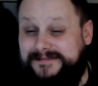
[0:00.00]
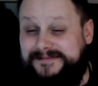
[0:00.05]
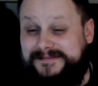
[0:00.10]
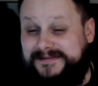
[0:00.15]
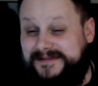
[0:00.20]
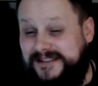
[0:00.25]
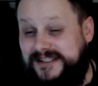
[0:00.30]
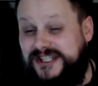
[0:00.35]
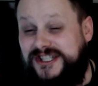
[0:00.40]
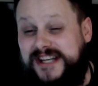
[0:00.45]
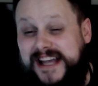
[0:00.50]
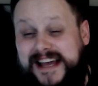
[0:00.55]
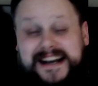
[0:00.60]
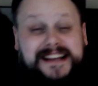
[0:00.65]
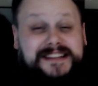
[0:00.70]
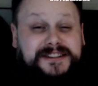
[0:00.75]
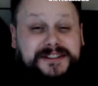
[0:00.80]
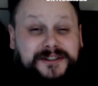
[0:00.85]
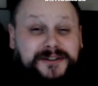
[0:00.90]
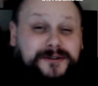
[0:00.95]
Shout
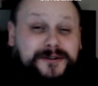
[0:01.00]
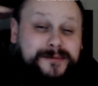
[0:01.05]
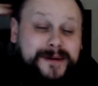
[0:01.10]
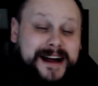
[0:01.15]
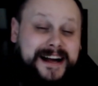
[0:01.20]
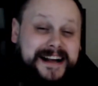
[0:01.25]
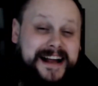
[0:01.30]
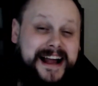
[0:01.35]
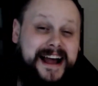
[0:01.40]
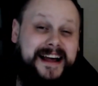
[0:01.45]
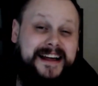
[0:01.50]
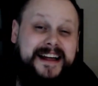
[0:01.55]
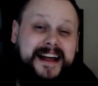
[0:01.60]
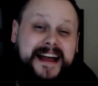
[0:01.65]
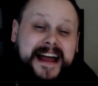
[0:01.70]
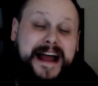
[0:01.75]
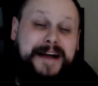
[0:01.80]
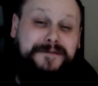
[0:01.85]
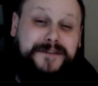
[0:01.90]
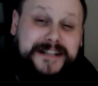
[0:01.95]
out to you, my guy.
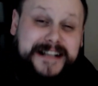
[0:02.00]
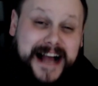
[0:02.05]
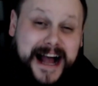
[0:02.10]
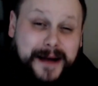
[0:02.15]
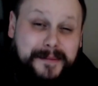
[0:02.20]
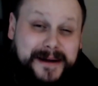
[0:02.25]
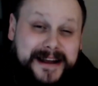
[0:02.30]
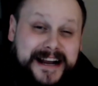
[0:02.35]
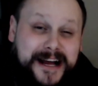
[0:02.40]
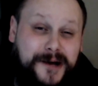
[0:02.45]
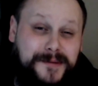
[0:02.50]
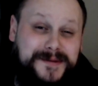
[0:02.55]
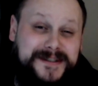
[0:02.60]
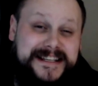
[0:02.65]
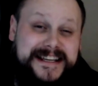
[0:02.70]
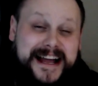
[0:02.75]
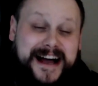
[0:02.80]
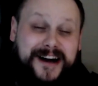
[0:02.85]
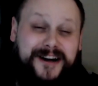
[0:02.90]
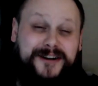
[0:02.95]
Every comment helps
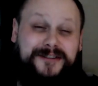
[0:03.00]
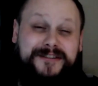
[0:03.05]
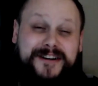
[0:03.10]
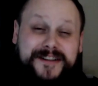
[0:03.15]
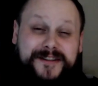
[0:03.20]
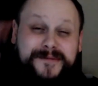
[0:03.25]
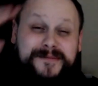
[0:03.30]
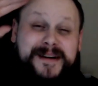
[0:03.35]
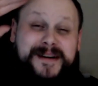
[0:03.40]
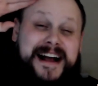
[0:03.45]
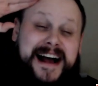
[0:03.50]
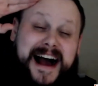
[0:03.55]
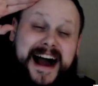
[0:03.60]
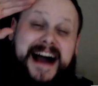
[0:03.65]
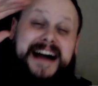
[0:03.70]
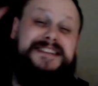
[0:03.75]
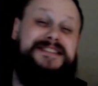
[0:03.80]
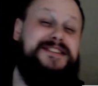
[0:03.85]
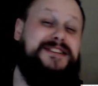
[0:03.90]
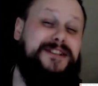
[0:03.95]
the algorithm.
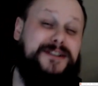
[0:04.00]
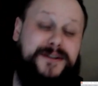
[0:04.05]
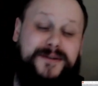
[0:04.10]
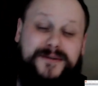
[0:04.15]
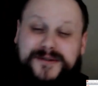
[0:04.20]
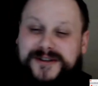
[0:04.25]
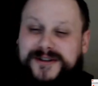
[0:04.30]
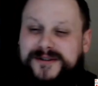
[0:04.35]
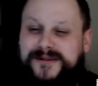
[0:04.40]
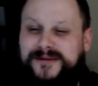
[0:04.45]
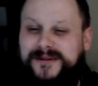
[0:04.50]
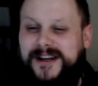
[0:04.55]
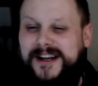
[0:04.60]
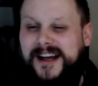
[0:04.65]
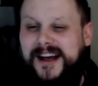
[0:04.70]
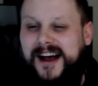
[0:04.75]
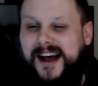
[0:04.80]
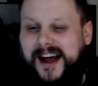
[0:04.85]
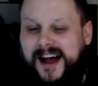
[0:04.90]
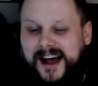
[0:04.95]
I salute you.
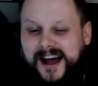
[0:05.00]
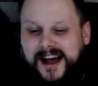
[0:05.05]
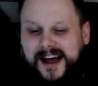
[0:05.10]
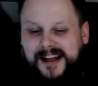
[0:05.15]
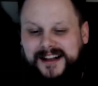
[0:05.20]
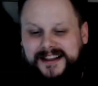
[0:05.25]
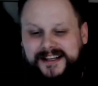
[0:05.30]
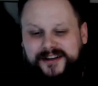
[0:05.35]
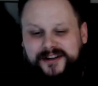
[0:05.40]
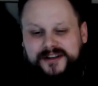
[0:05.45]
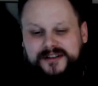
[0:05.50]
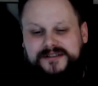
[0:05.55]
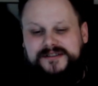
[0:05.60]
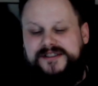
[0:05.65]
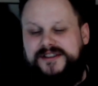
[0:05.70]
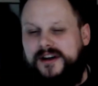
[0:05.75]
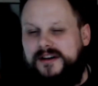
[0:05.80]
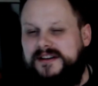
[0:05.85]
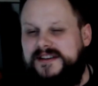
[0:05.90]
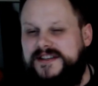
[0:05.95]
Lyrical
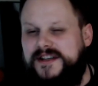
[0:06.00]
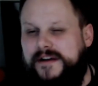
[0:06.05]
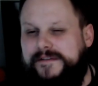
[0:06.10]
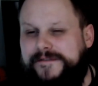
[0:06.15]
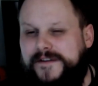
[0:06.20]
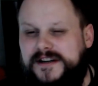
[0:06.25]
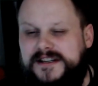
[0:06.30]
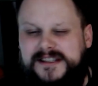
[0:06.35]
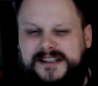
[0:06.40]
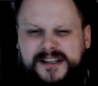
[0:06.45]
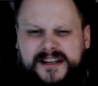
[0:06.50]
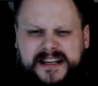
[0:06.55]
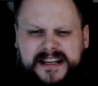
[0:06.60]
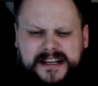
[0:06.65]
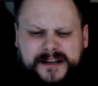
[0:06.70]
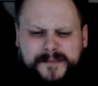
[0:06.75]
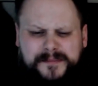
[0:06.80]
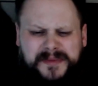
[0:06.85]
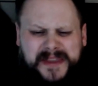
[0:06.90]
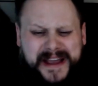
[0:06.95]
Joe, this is our first look at
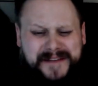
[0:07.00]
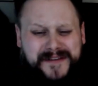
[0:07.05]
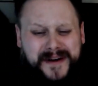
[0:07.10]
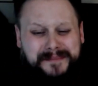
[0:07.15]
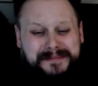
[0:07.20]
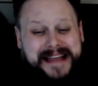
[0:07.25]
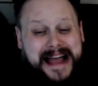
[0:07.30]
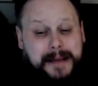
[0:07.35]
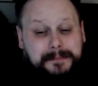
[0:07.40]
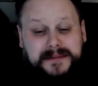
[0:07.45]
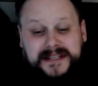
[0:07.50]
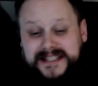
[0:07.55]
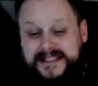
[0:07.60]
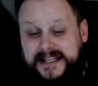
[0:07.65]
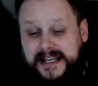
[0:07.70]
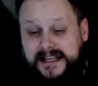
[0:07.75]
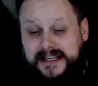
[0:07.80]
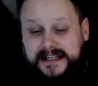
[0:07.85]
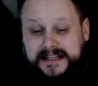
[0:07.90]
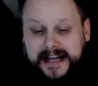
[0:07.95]
him. If I'm not
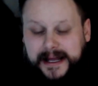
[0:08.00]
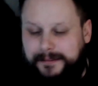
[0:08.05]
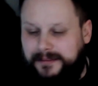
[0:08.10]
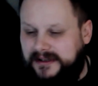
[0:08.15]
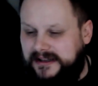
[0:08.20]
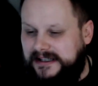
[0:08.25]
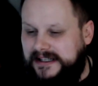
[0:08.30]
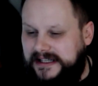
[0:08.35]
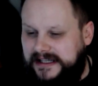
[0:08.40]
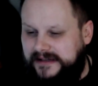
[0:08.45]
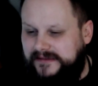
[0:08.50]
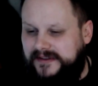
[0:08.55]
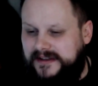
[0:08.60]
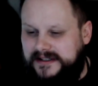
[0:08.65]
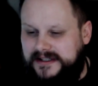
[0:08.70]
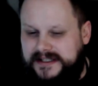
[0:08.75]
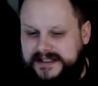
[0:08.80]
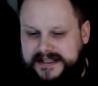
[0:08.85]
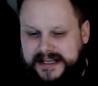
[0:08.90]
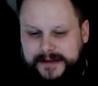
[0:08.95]
mistaken, I believe
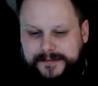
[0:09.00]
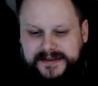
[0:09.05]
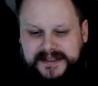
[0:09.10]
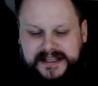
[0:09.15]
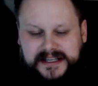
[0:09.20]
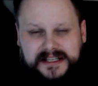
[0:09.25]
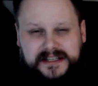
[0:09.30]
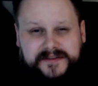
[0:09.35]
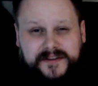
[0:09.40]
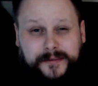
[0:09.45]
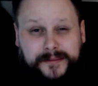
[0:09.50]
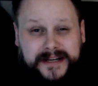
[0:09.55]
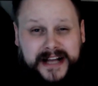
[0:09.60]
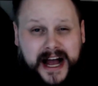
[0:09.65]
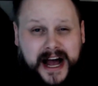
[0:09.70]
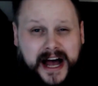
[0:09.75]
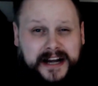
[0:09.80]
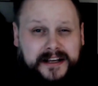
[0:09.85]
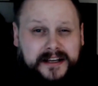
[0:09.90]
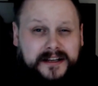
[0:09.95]
that this MC is from
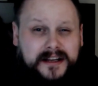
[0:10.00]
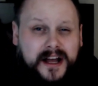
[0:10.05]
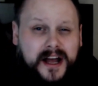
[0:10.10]
Ghana.